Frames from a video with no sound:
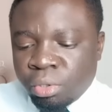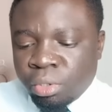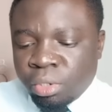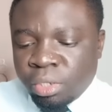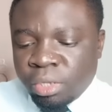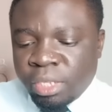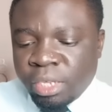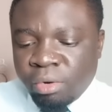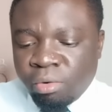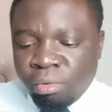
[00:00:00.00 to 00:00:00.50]

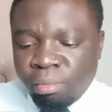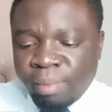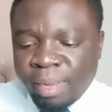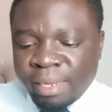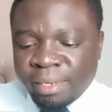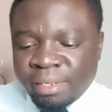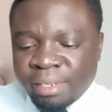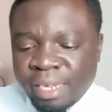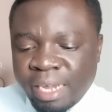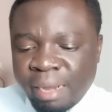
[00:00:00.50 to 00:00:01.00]
the
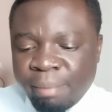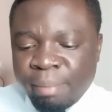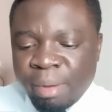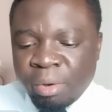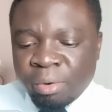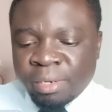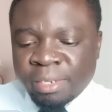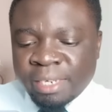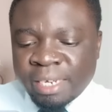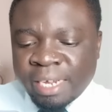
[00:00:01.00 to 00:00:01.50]
rumors
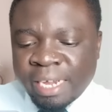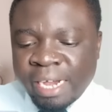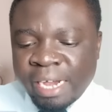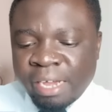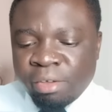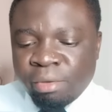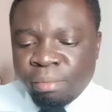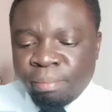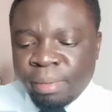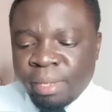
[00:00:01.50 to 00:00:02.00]
about
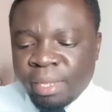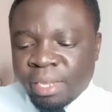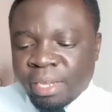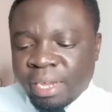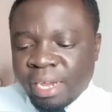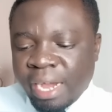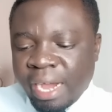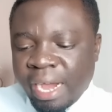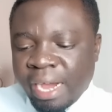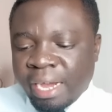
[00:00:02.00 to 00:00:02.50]
Zakayo being
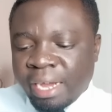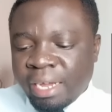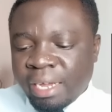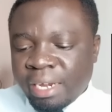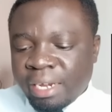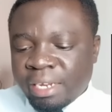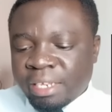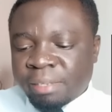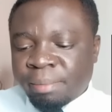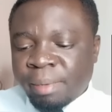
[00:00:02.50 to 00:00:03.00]
a
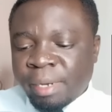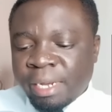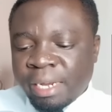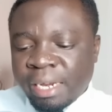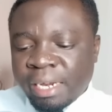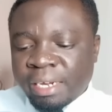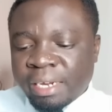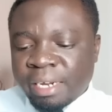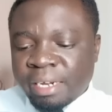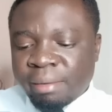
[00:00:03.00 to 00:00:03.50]

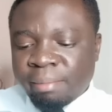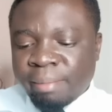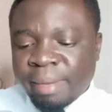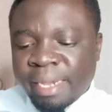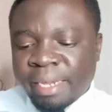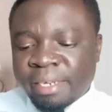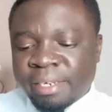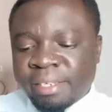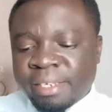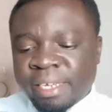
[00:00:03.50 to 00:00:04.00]
disciplinarian
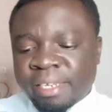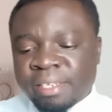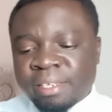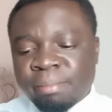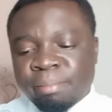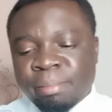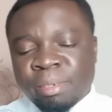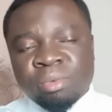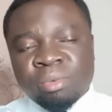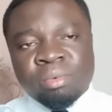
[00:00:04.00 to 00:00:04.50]
might just
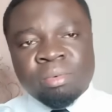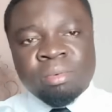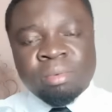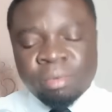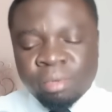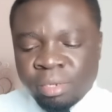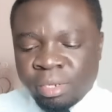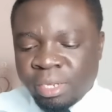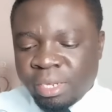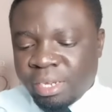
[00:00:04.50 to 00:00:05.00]
be true.
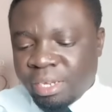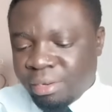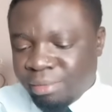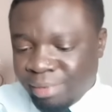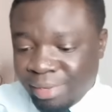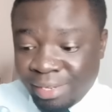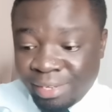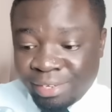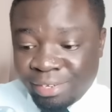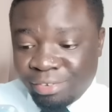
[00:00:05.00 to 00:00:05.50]

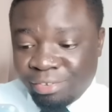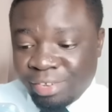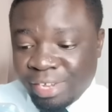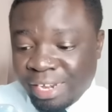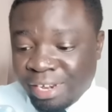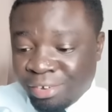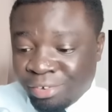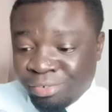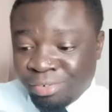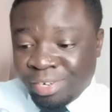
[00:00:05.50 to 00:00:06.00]
Anyway,
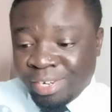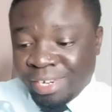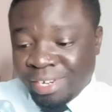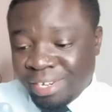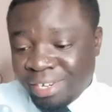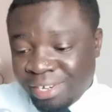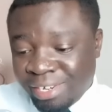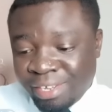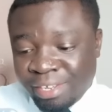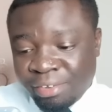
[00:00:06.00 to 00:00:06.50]

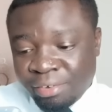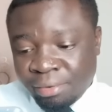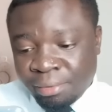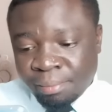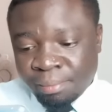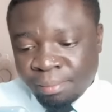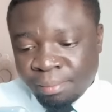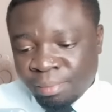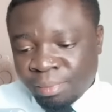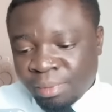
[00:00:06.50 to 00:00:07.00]

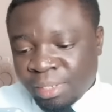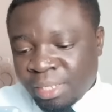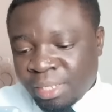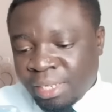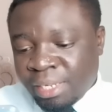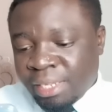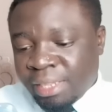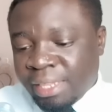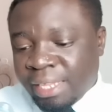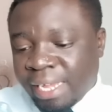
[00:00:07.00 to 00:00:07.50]

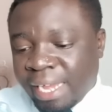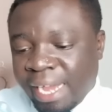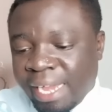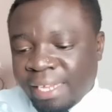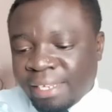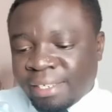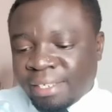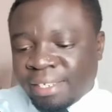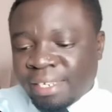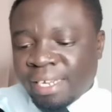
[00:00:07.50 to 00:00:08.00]
the
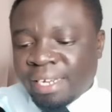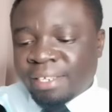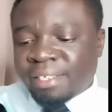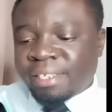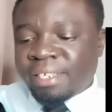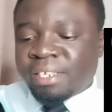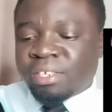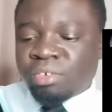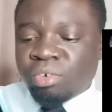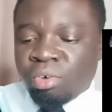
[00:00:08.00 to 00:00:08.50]
eyes
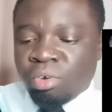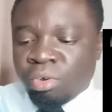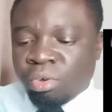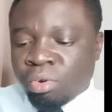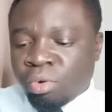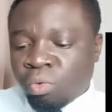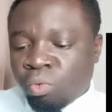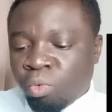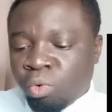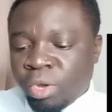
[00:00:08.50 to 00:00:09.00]
tells it all.
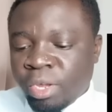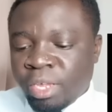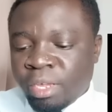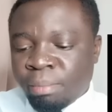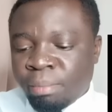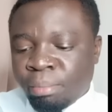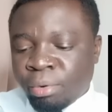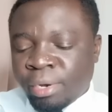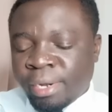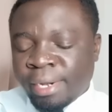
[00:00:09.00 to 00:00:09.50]
Woi,
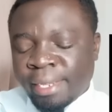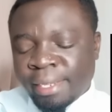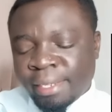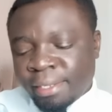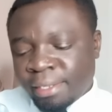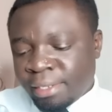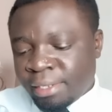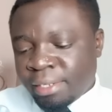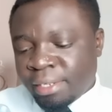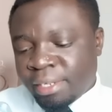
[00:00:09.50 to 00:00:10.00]
pole.
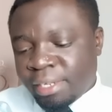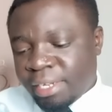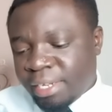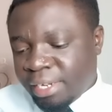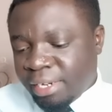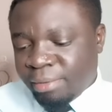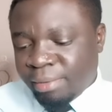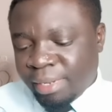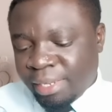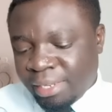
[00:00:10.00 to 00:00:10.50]

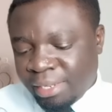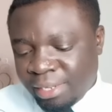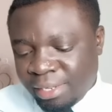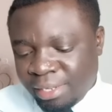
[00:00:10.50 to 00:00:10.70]
Anyway,